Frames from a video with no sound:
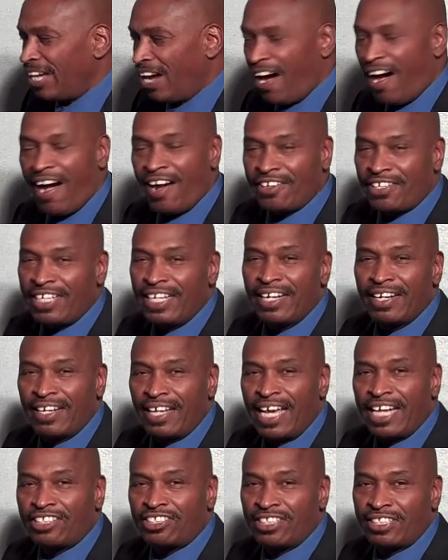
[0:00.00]
odd year
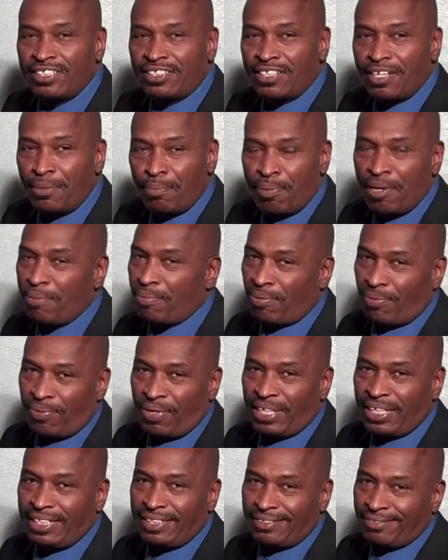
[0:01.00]
elections, people
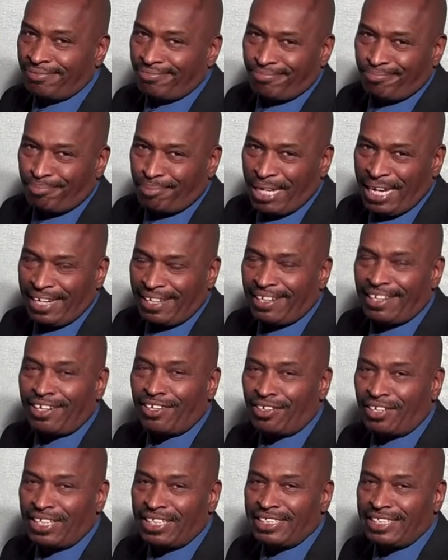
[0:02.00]
really pay
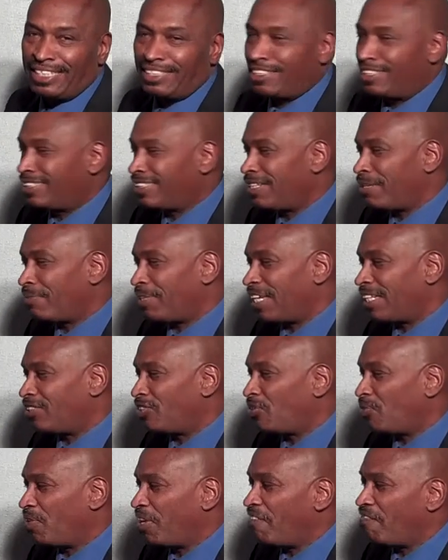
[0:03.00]
little attention. Something
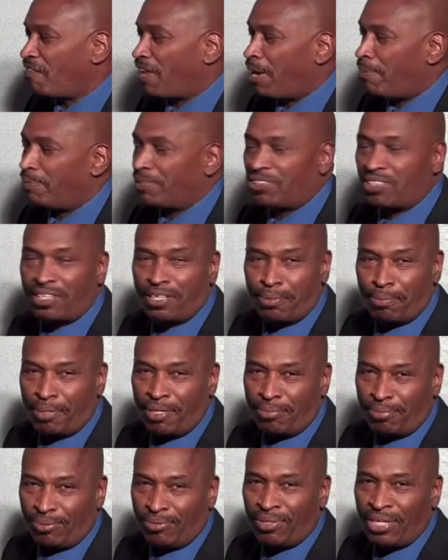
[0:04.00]
like 25% of
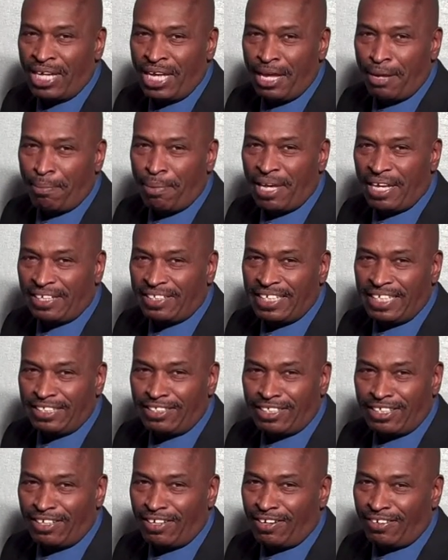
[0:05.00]
people pay
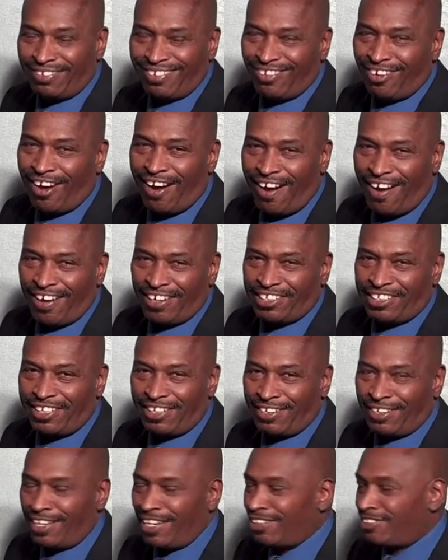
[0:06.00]
attention on odd
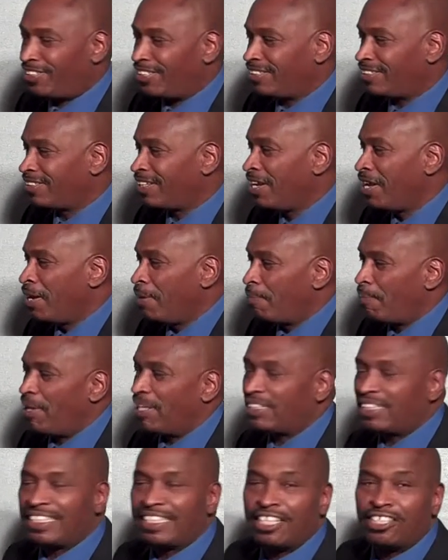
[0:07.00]
year elections.
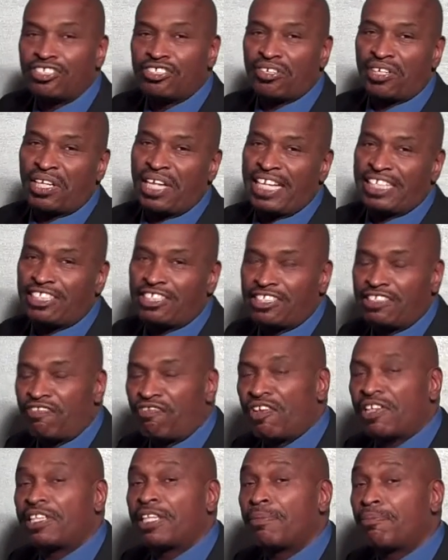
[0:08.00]
Presidential elections,
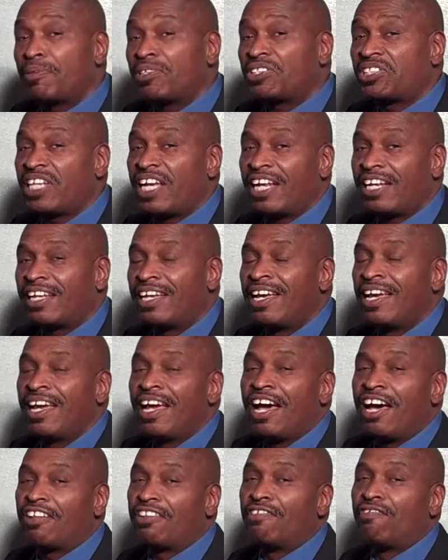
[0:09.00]
50%
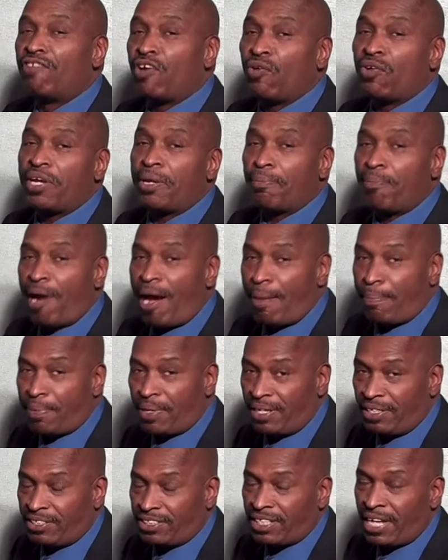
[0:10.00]
of the voting
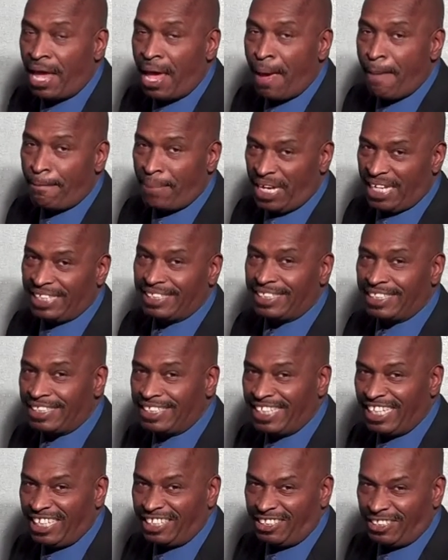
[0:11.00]
populace pays
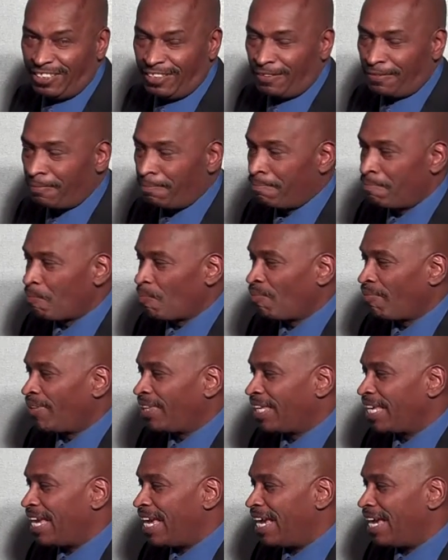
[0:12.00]
attention.
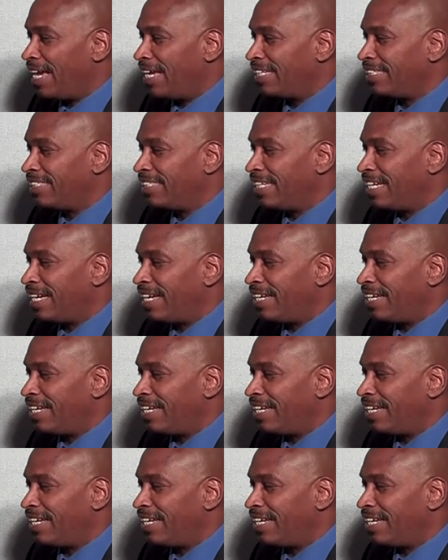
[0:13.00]
And